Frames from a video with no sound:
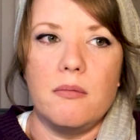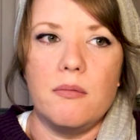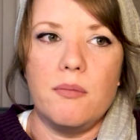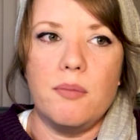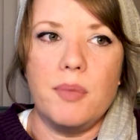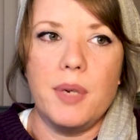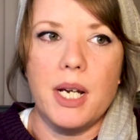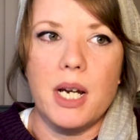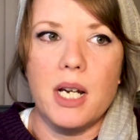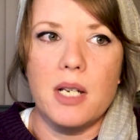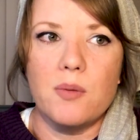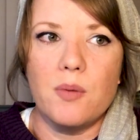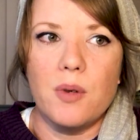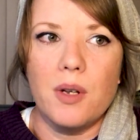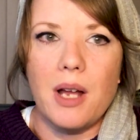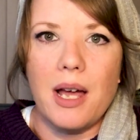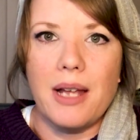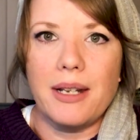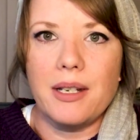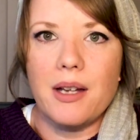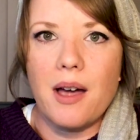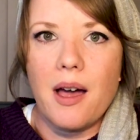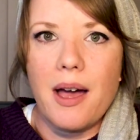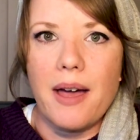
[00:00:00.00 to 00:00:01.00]
because we're
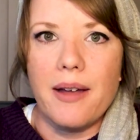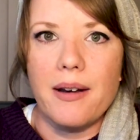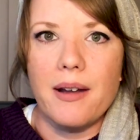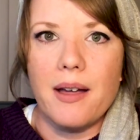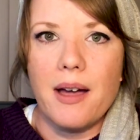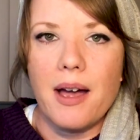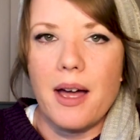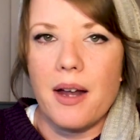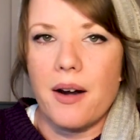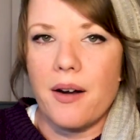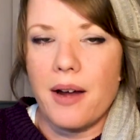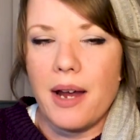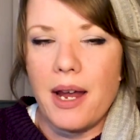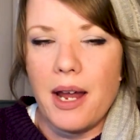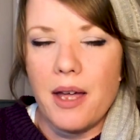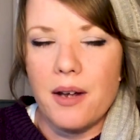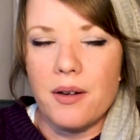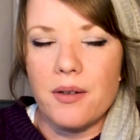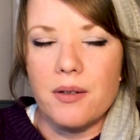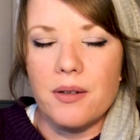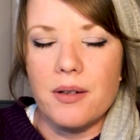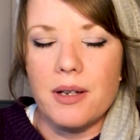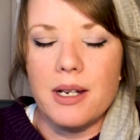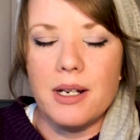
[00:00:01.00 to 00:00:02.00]
not taught how to
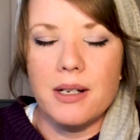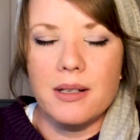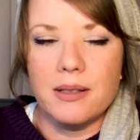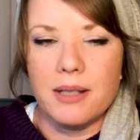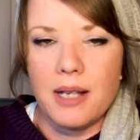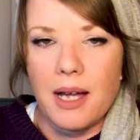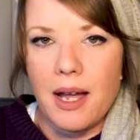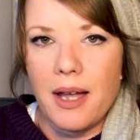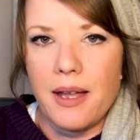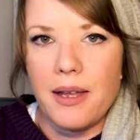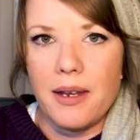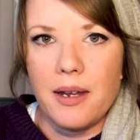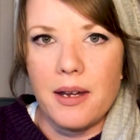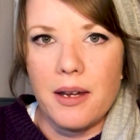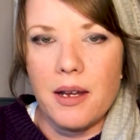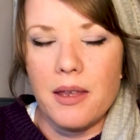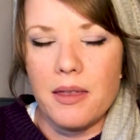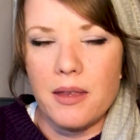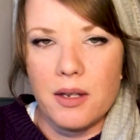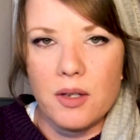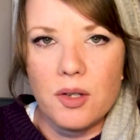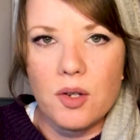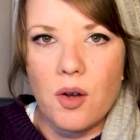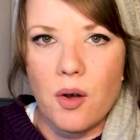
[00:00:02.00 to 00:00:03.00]
handle anxiety in
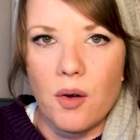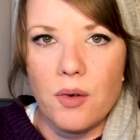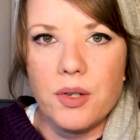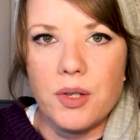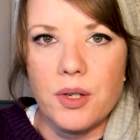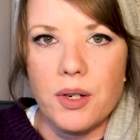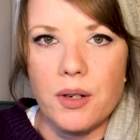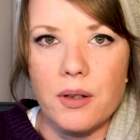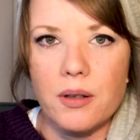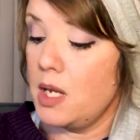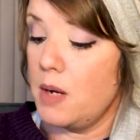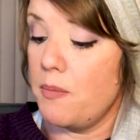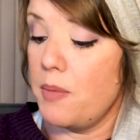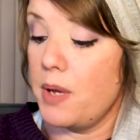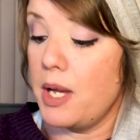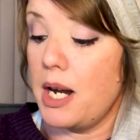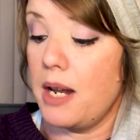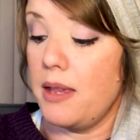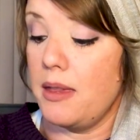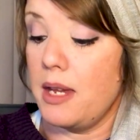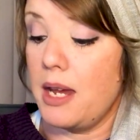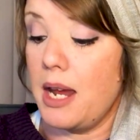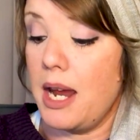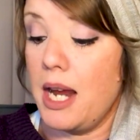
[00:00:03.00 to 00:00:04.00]
this culture. But
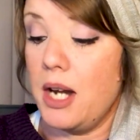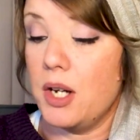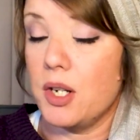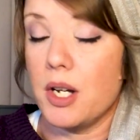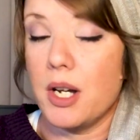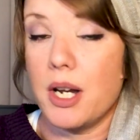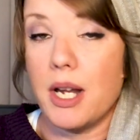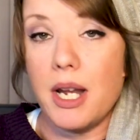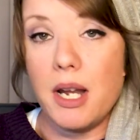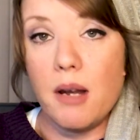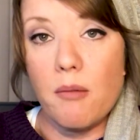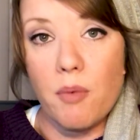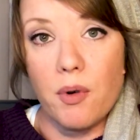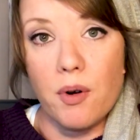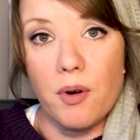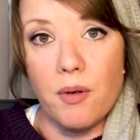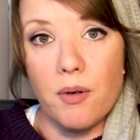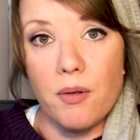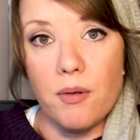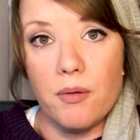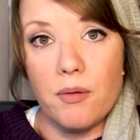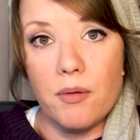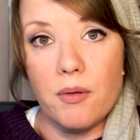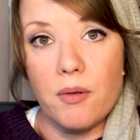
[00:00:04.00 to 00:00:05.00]
in the ancient
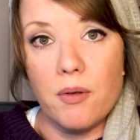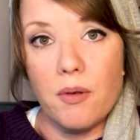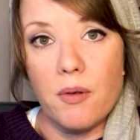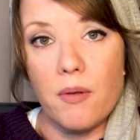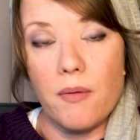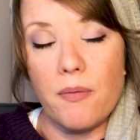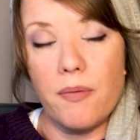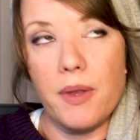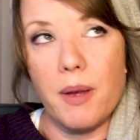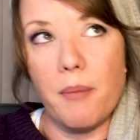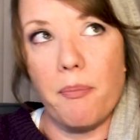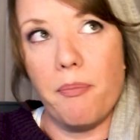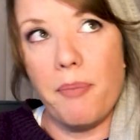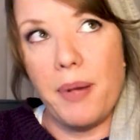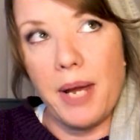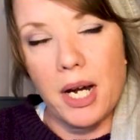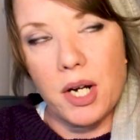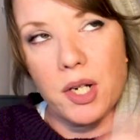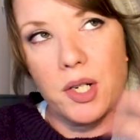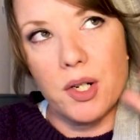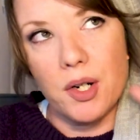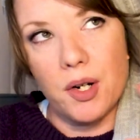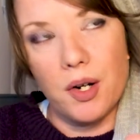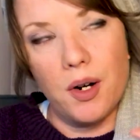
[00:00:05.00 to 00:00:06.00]
Hebrew, the
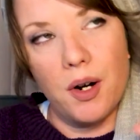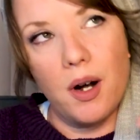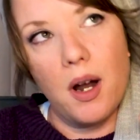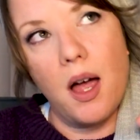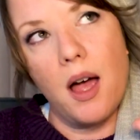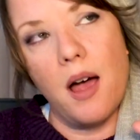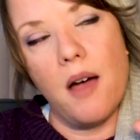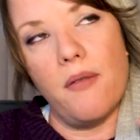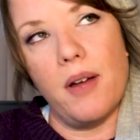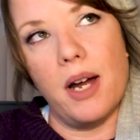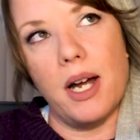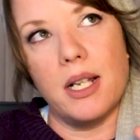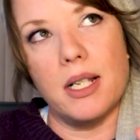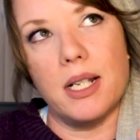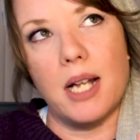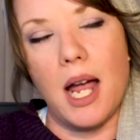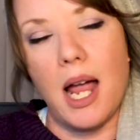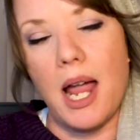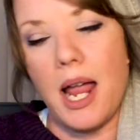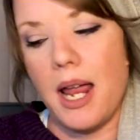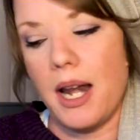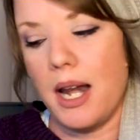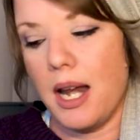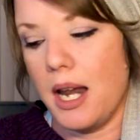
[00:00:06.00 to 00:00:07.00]
picture of
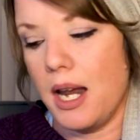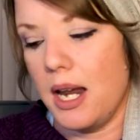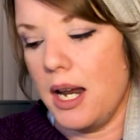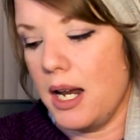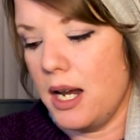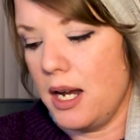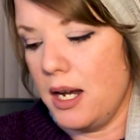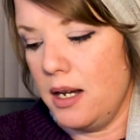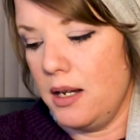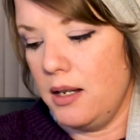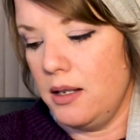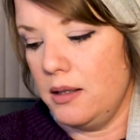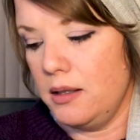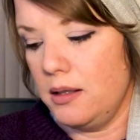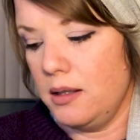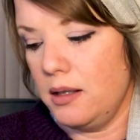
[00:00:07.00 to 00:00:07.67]
anxiety is